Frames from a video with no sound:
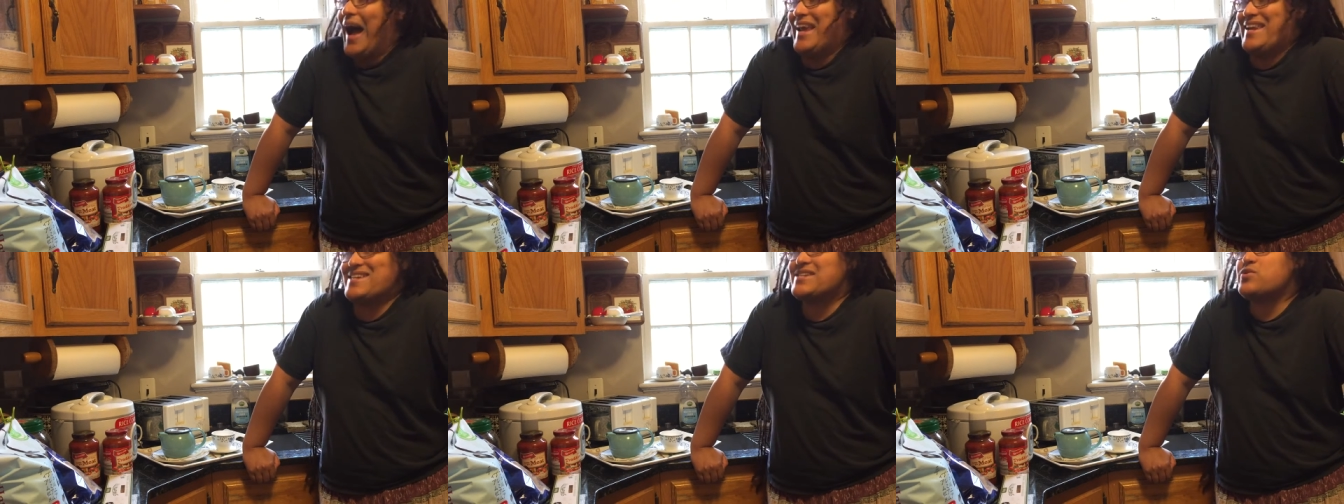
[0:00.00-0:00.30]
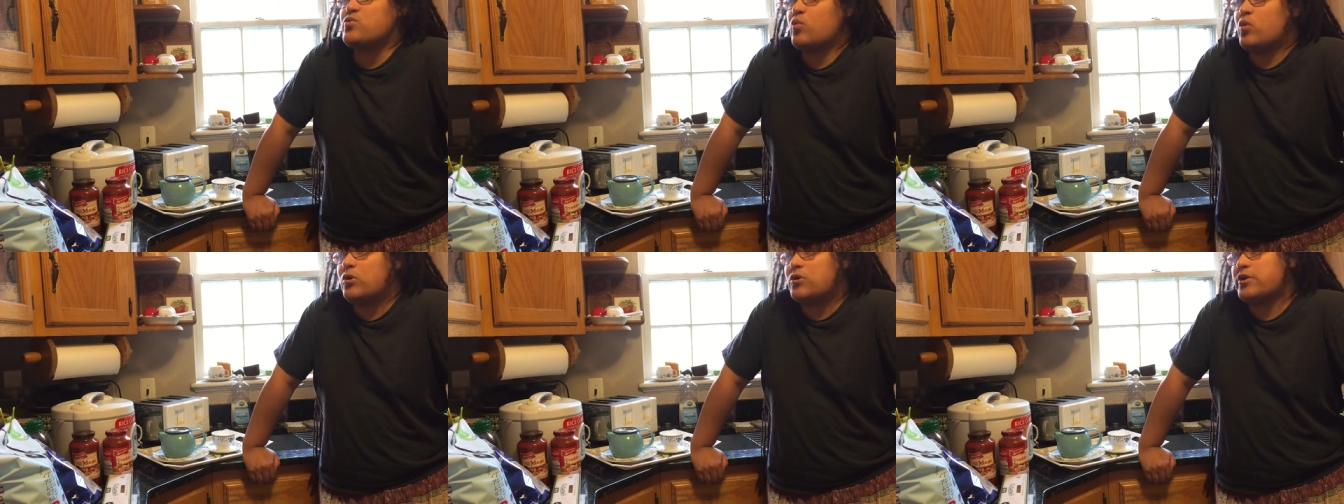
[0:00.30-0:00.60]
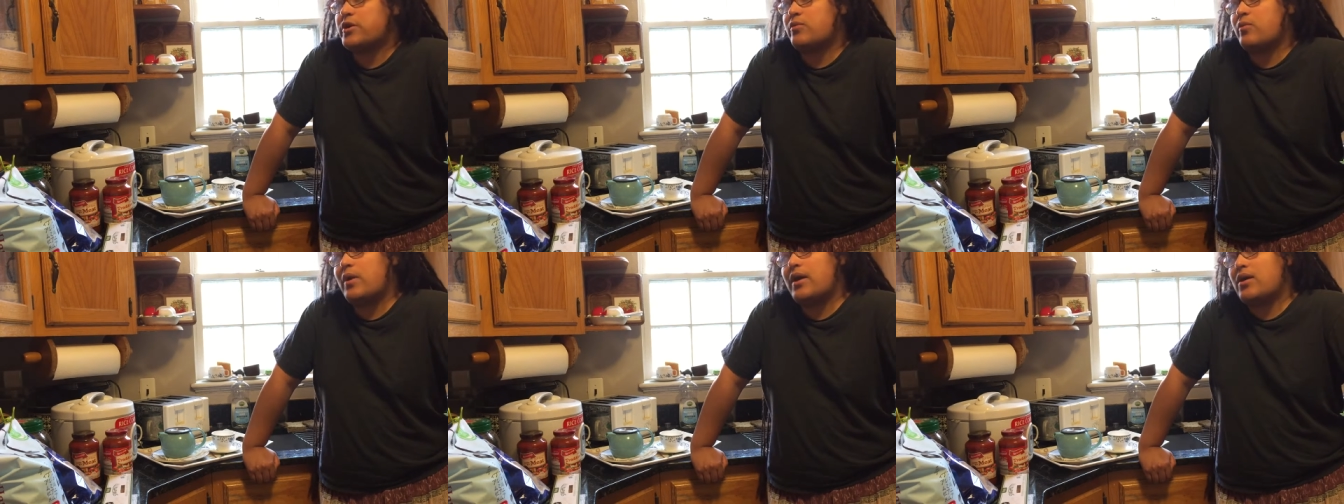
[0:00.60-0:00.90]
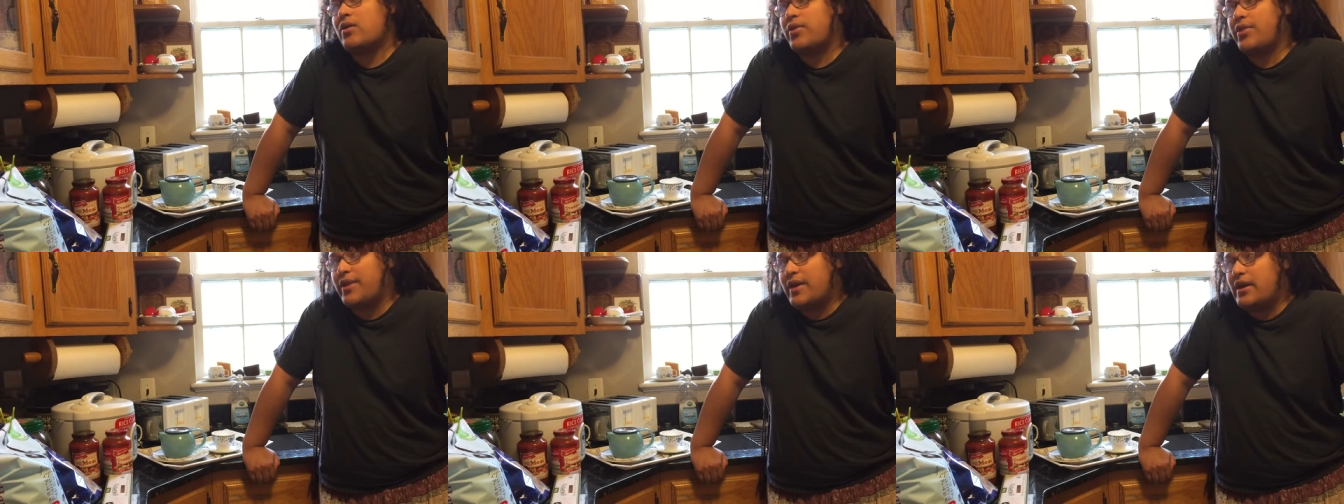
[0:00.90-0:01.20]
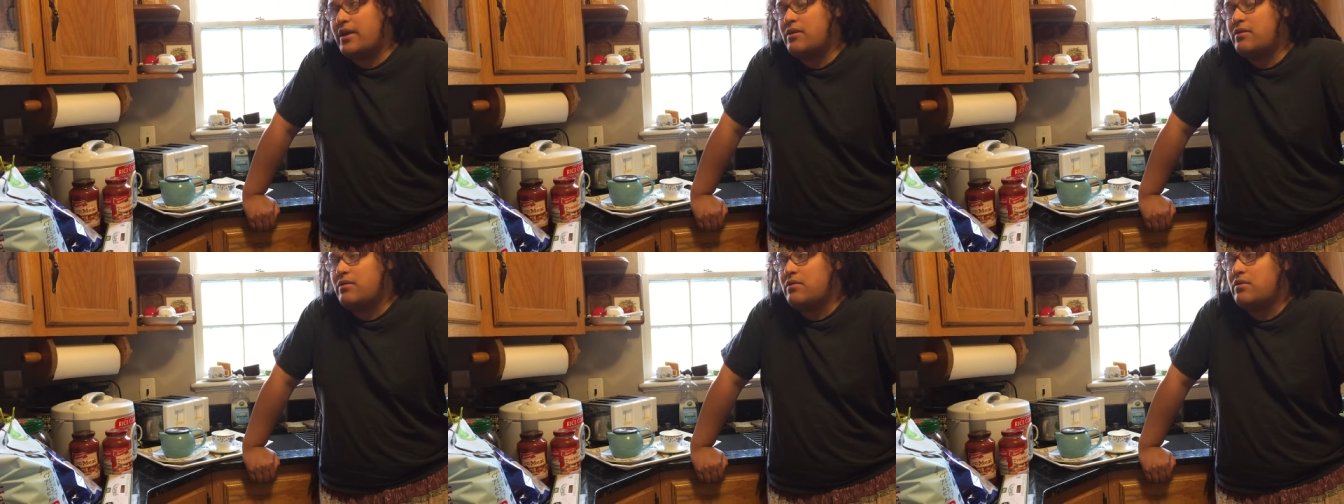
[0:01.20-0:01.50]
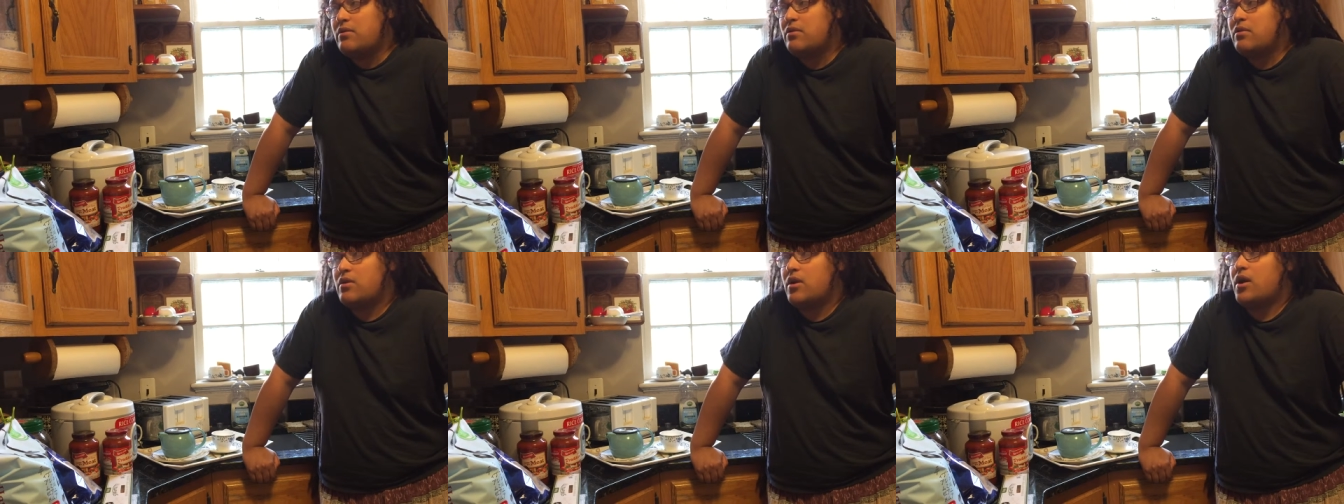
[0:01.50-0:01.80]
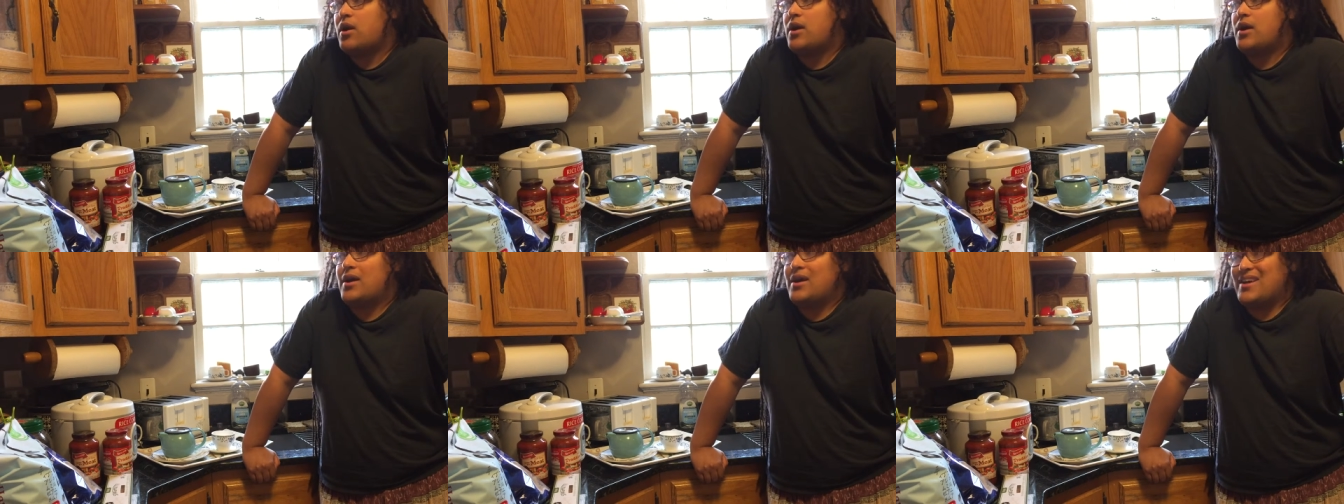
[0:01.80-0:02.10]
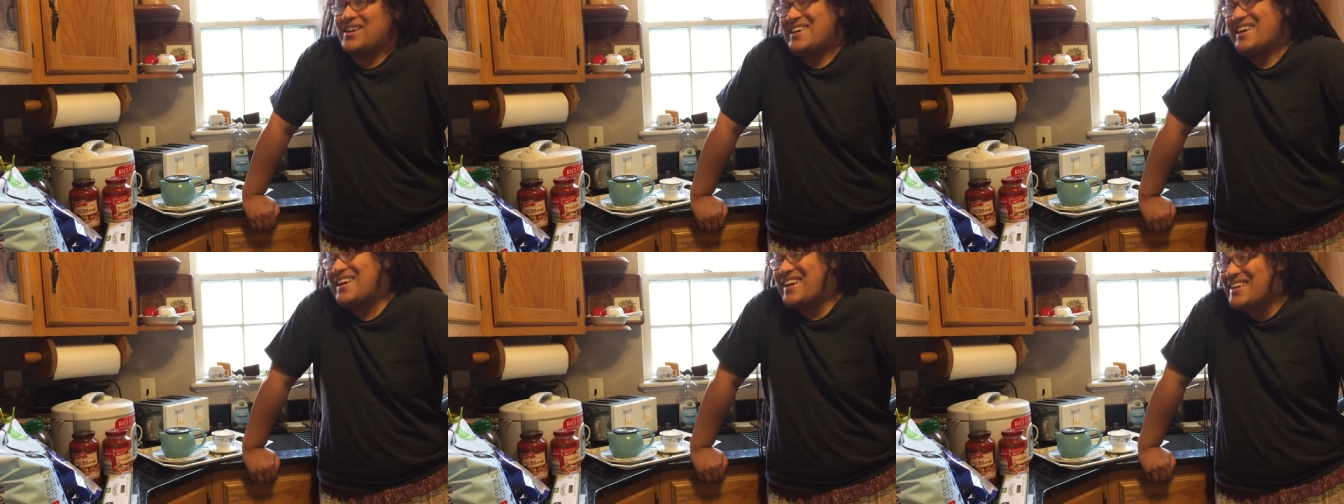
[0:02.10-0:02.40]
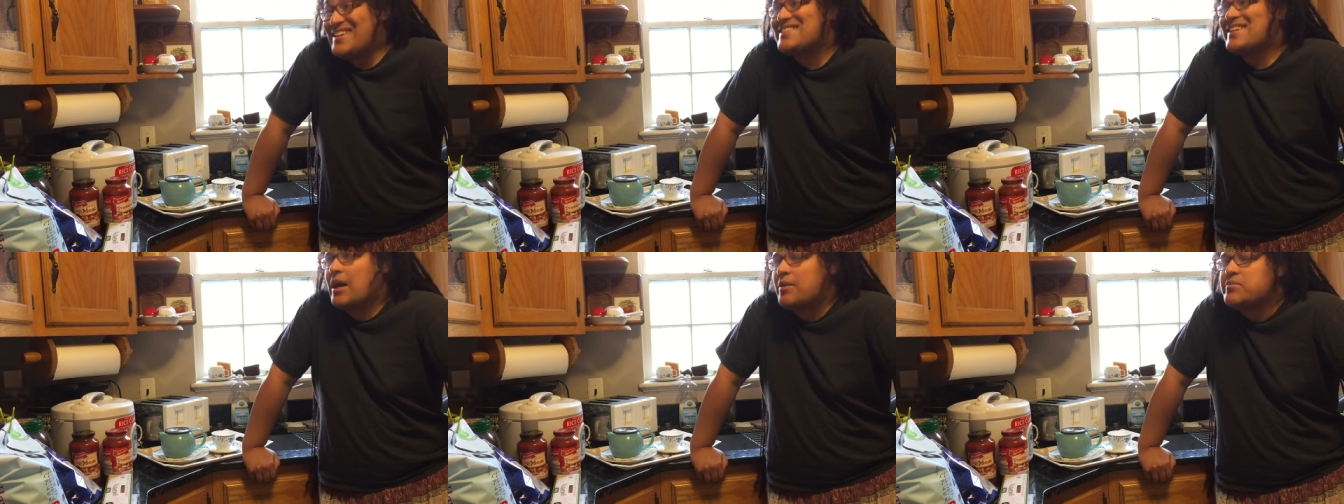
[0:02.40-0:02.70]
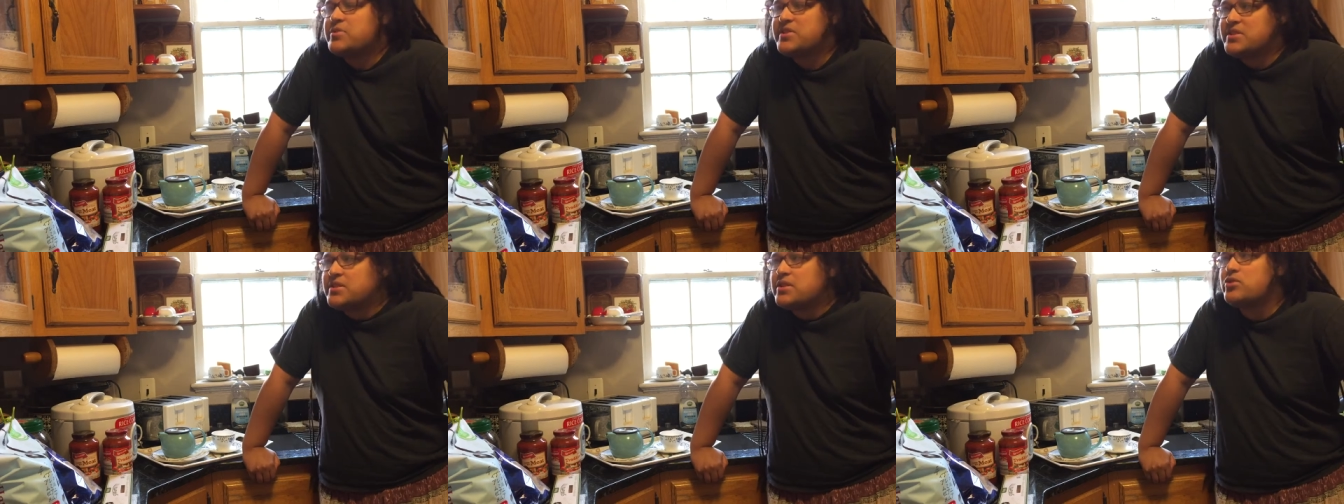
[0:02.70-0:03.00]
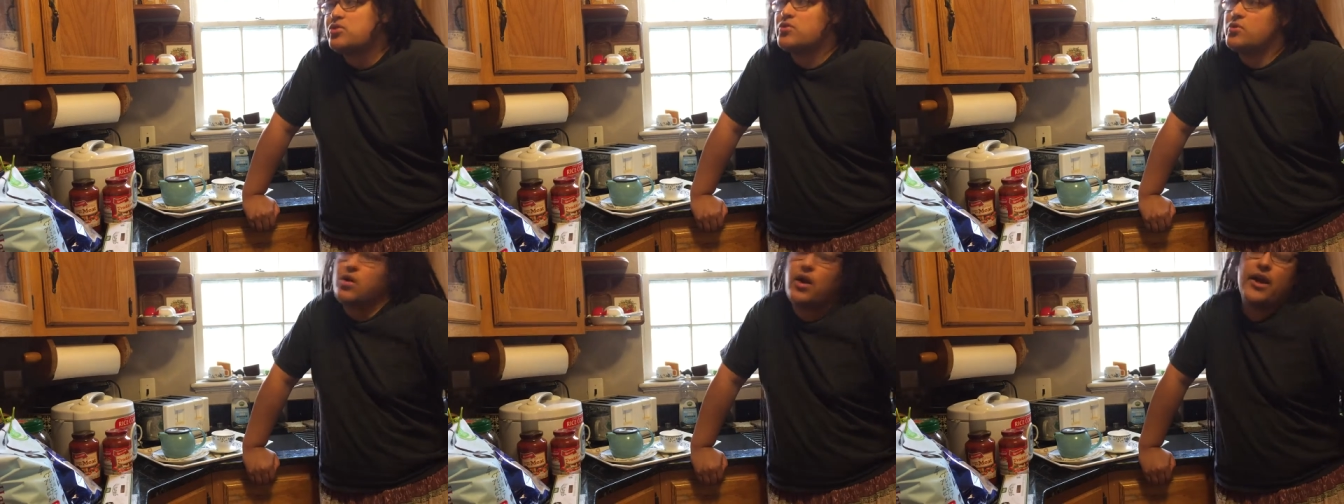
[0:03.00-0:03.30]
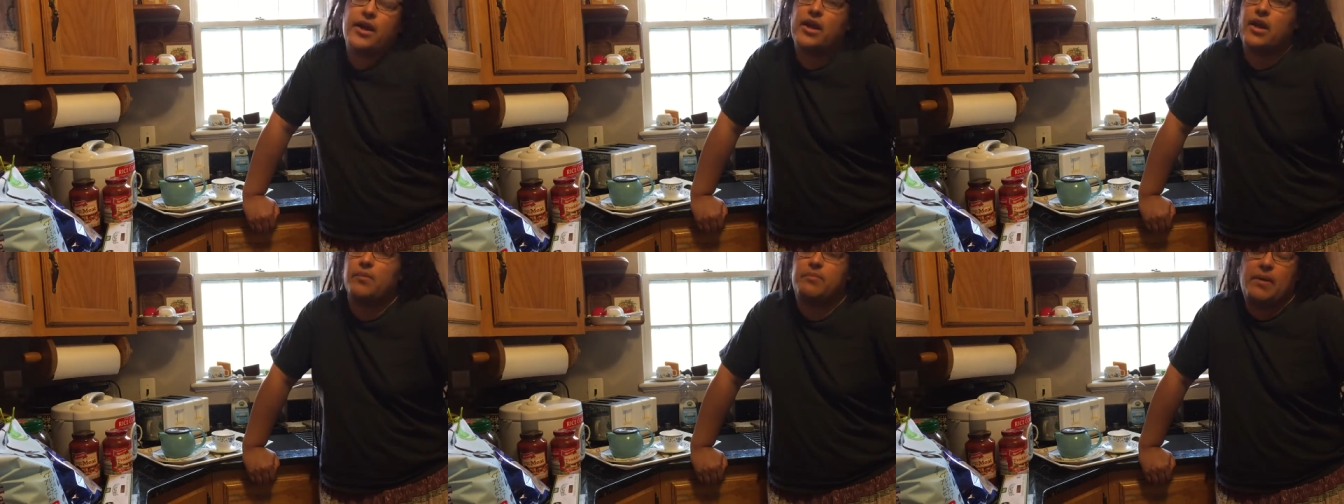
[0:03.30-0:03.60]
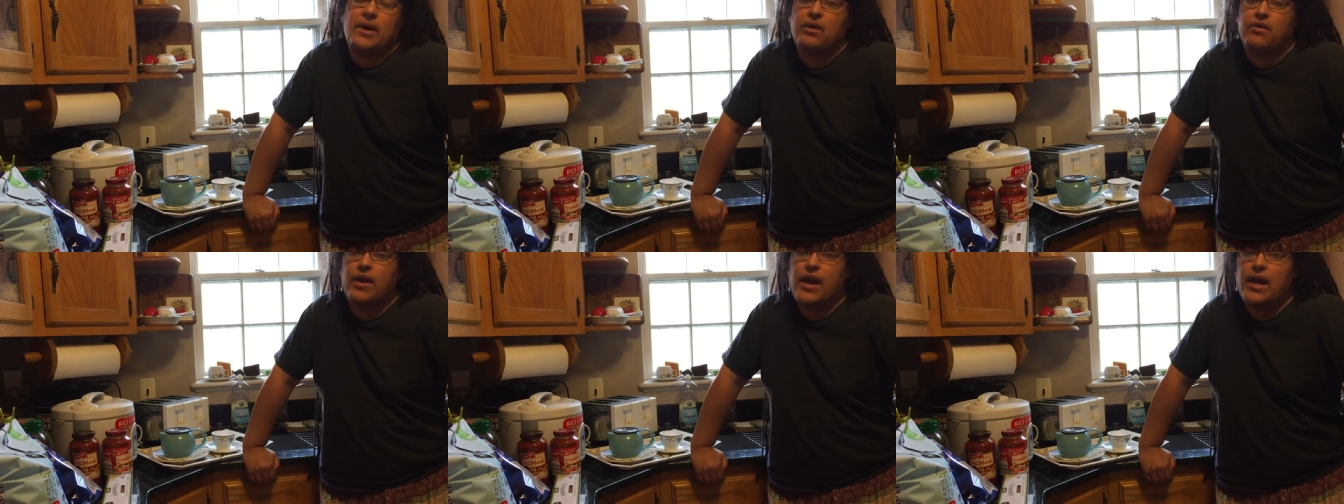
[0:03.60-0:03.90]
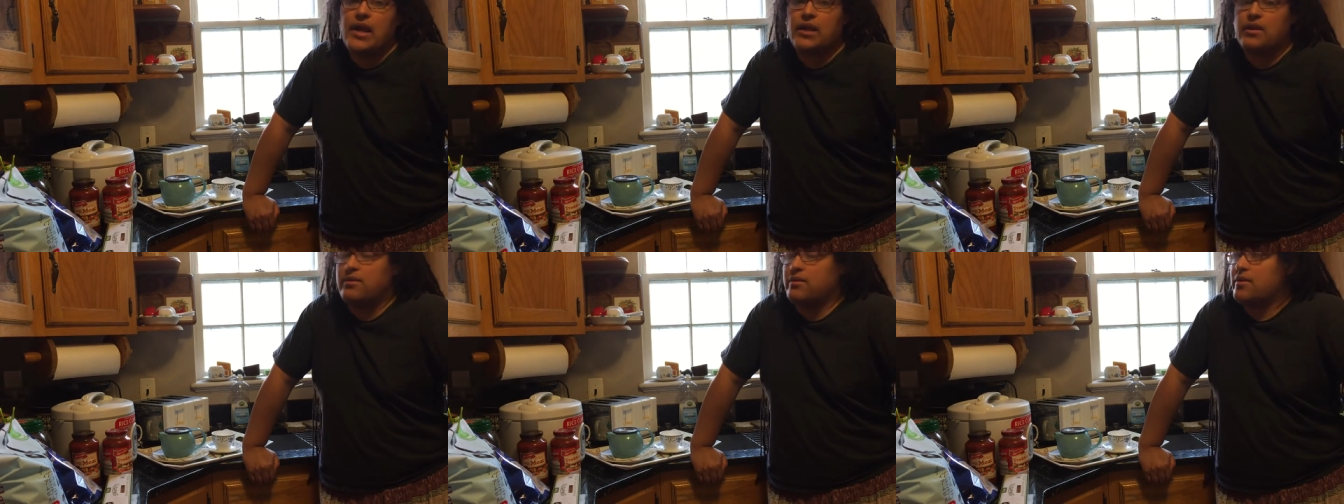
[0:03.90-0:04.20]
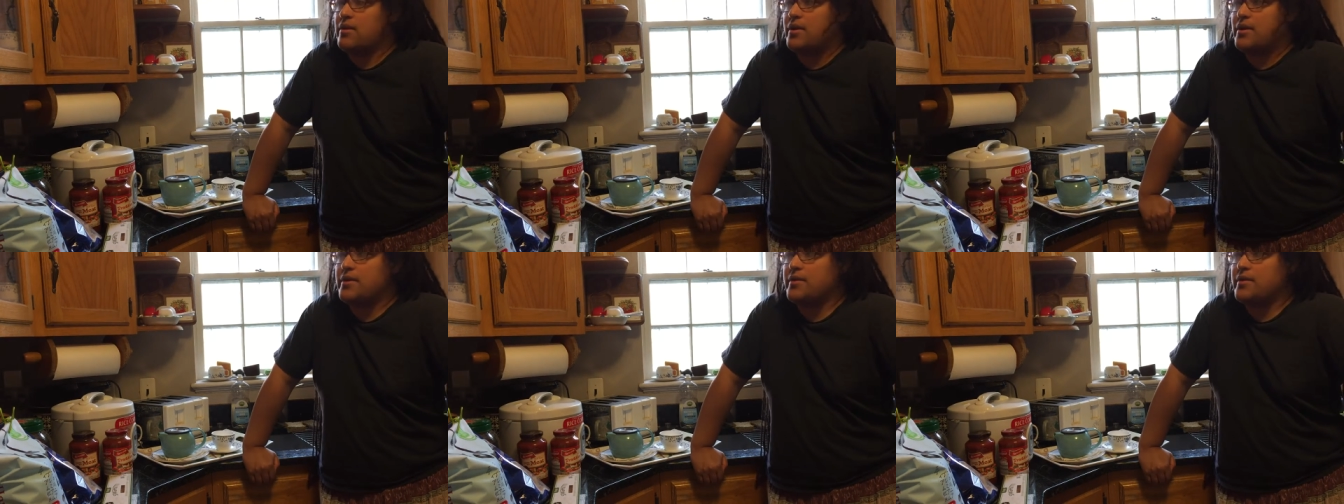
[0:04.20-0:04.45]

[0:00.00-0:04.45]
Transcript: I didn't word it well then, because I'm still trying to get better at it.